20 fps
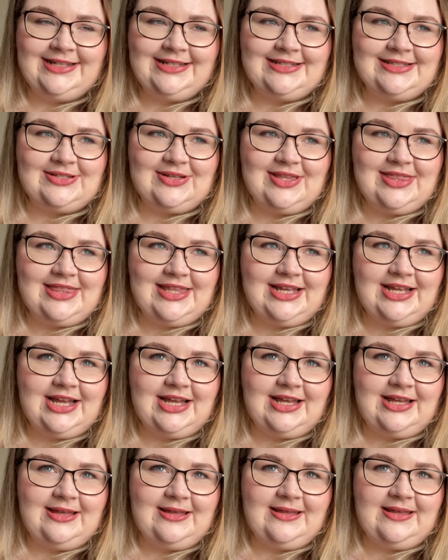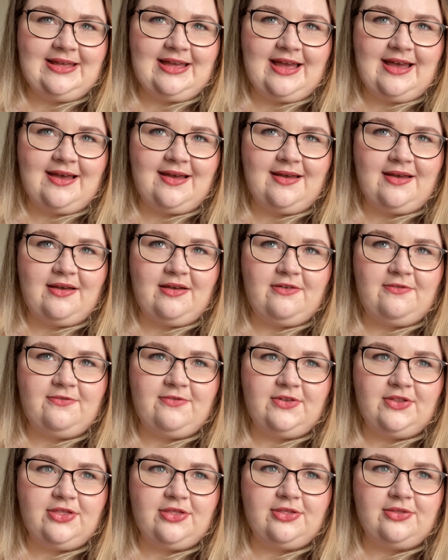So I think I have
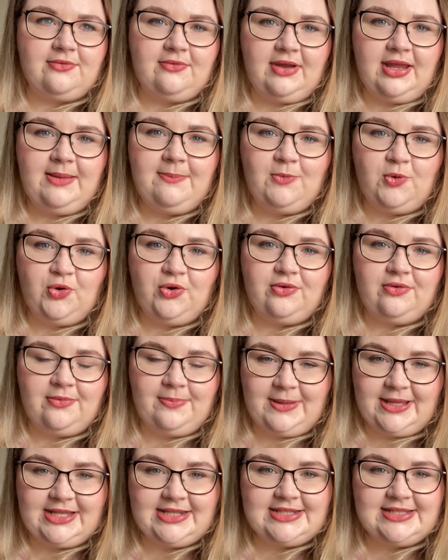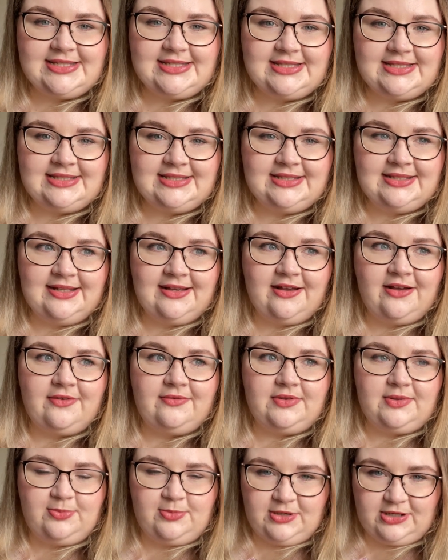three more repeats
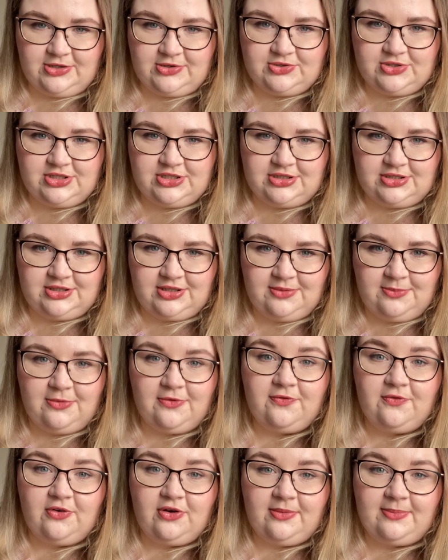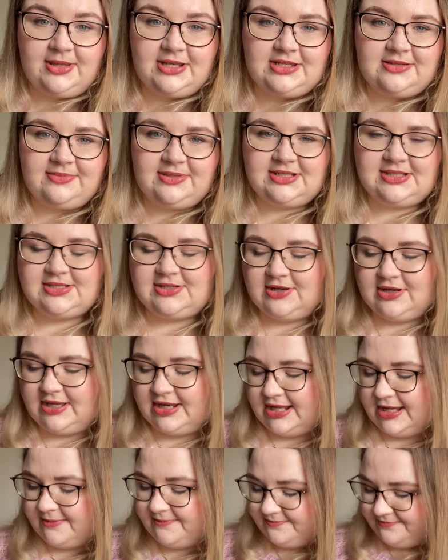of the brioche to do before I'm into my
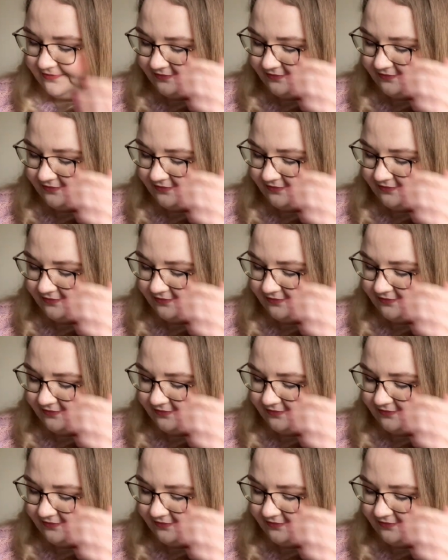stockinette.